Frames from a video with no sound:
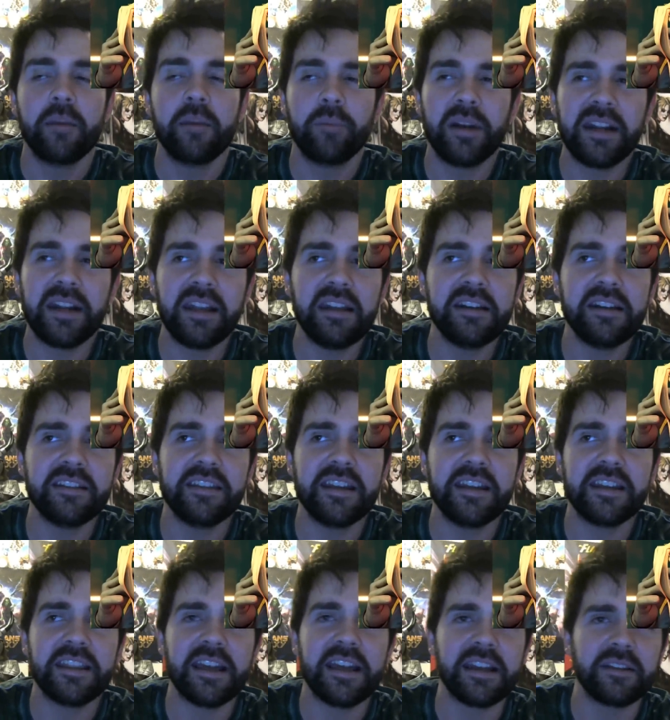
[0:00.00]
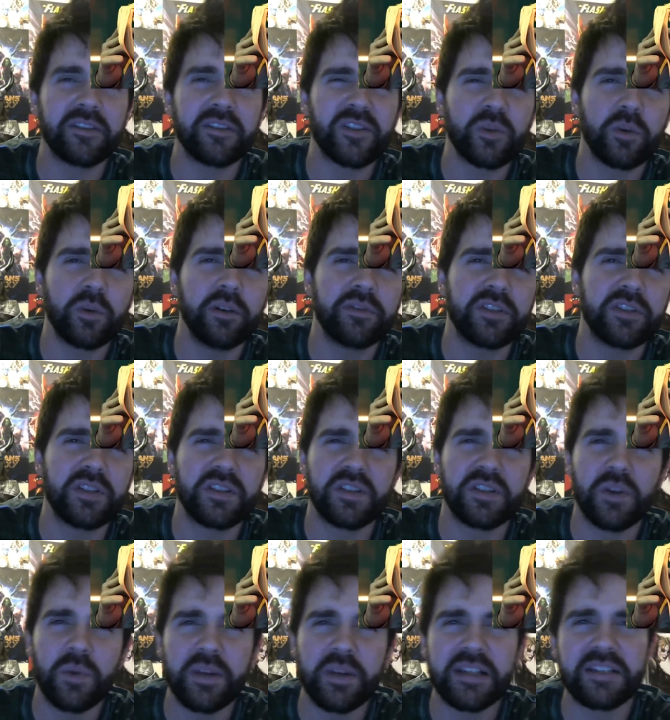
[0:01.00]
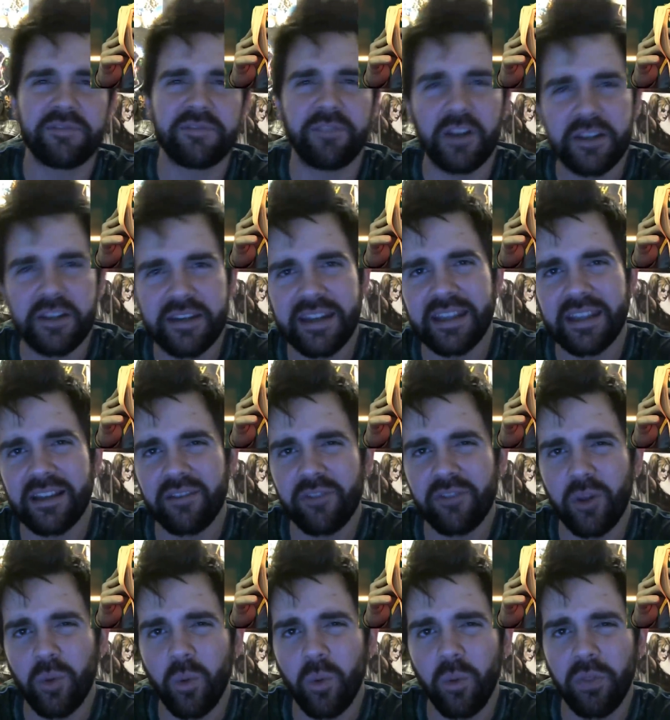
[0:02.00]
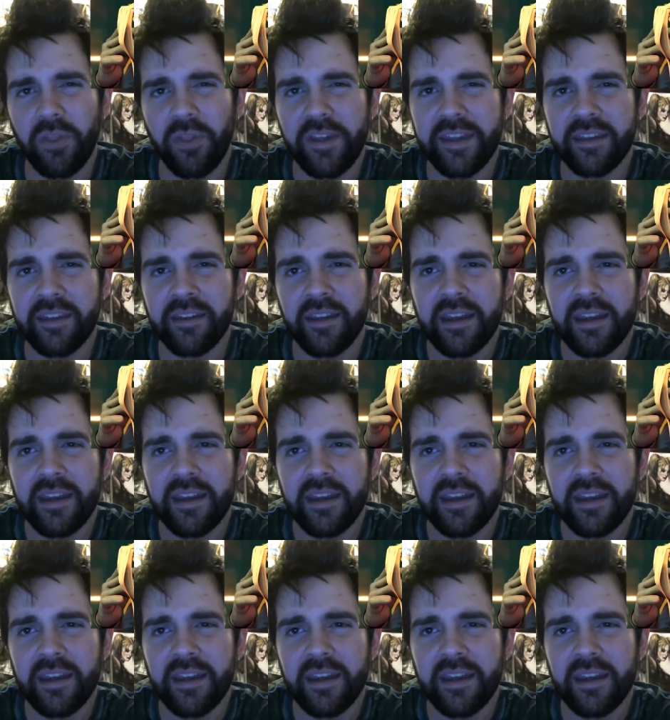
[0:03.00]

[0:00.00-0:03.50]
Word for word: But I kind of think that sort of to Sony's funding of the whole thing.